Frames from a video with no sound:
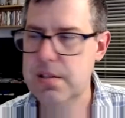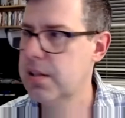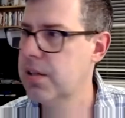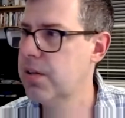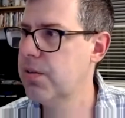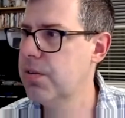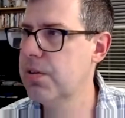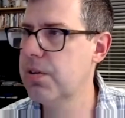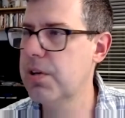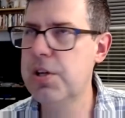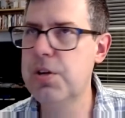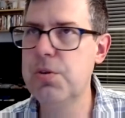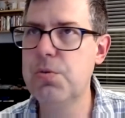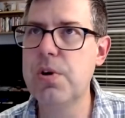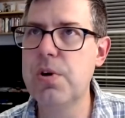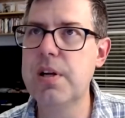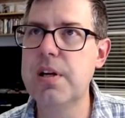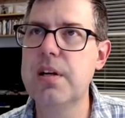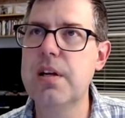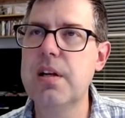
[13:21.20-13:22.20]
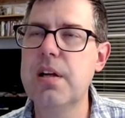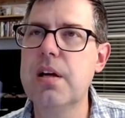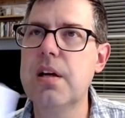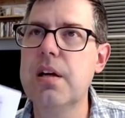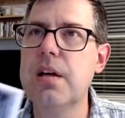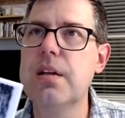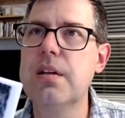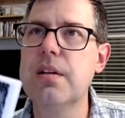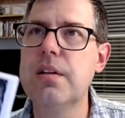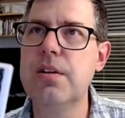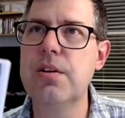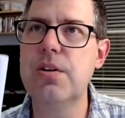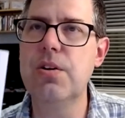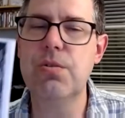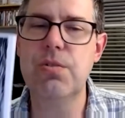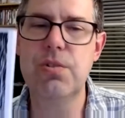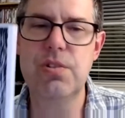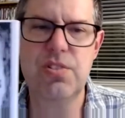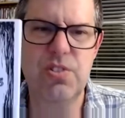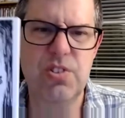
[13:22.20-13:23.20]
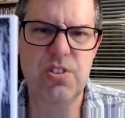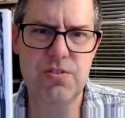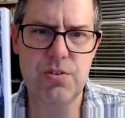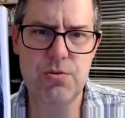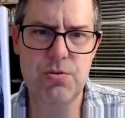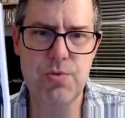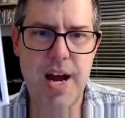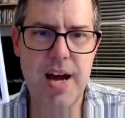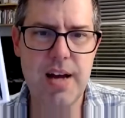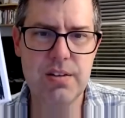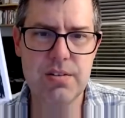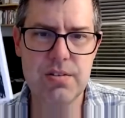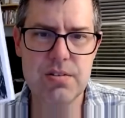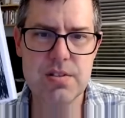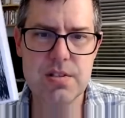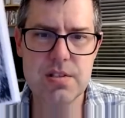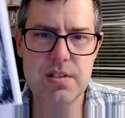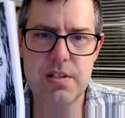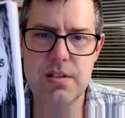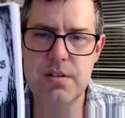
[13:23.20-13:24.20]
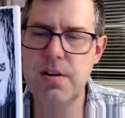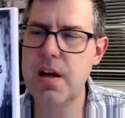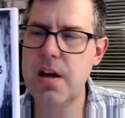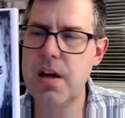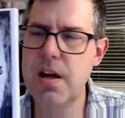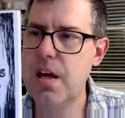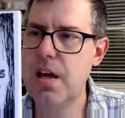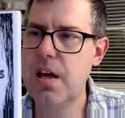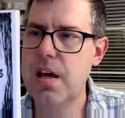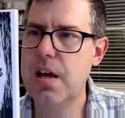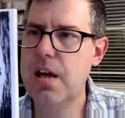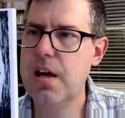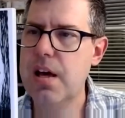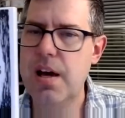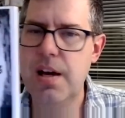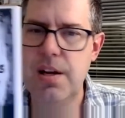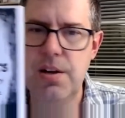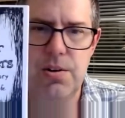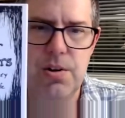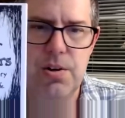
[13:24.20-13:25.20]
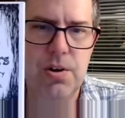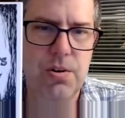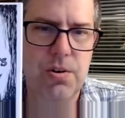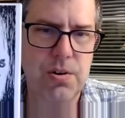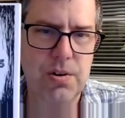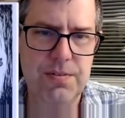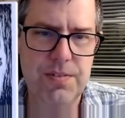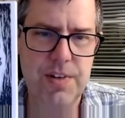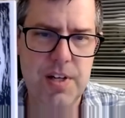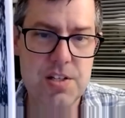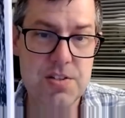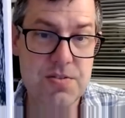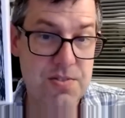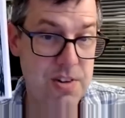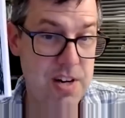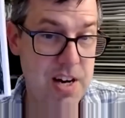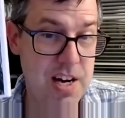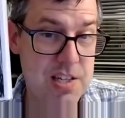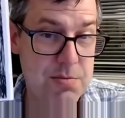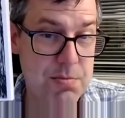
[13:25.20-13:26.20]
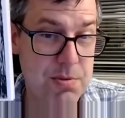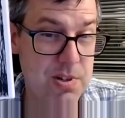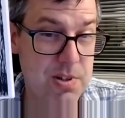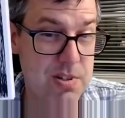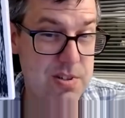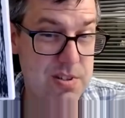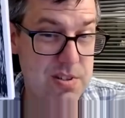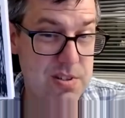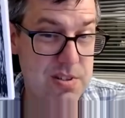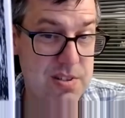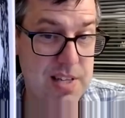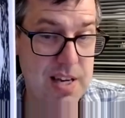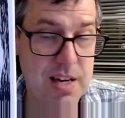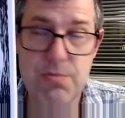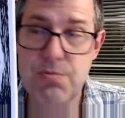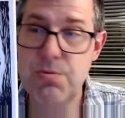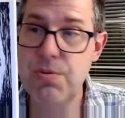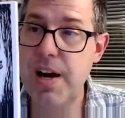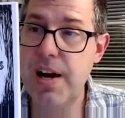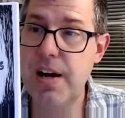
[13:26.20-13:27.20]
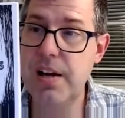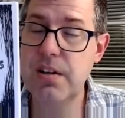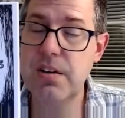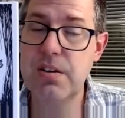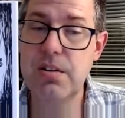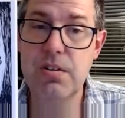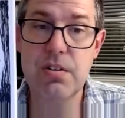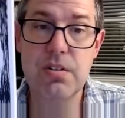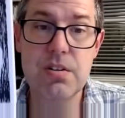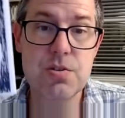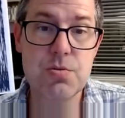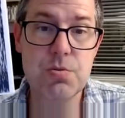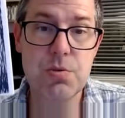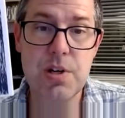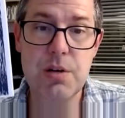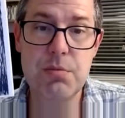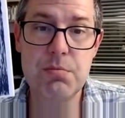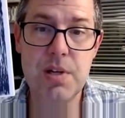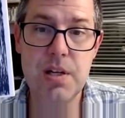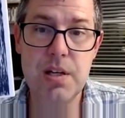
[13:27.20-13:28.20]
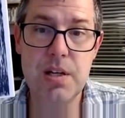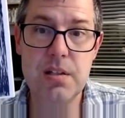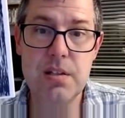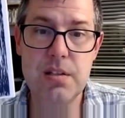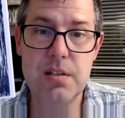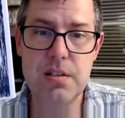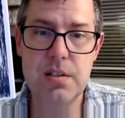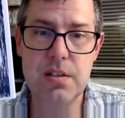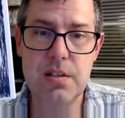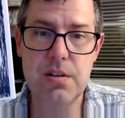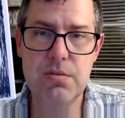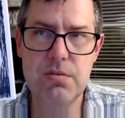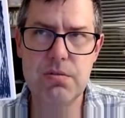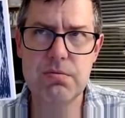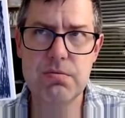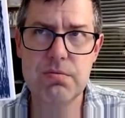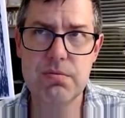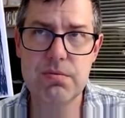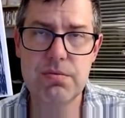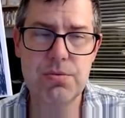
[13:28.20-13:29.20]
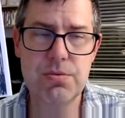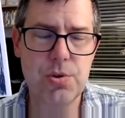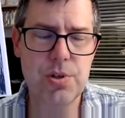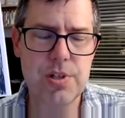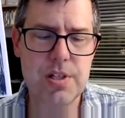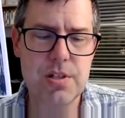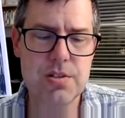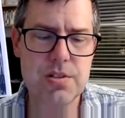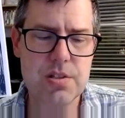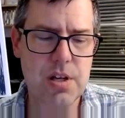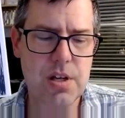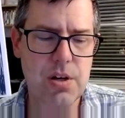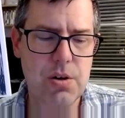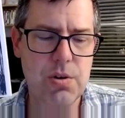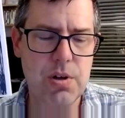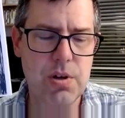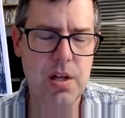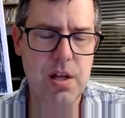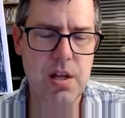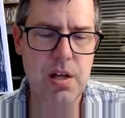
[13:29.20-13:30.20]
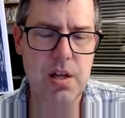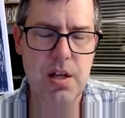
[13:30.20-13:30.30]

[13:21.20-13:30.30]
he wanted a, sort of a radical zine. I don't know if A's for Asperger's is that radical. It's what I made, 4 years ago.